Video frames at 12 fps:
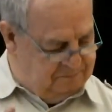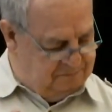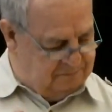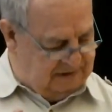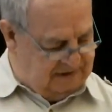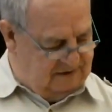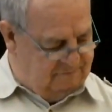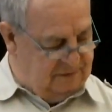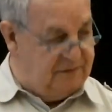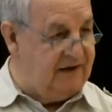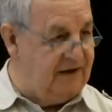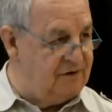But
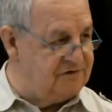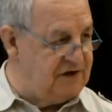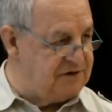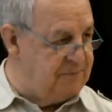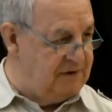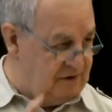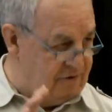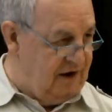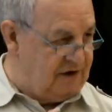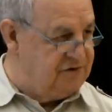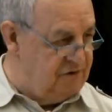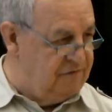everything else has been
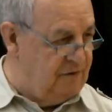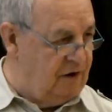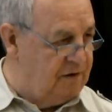correct so far.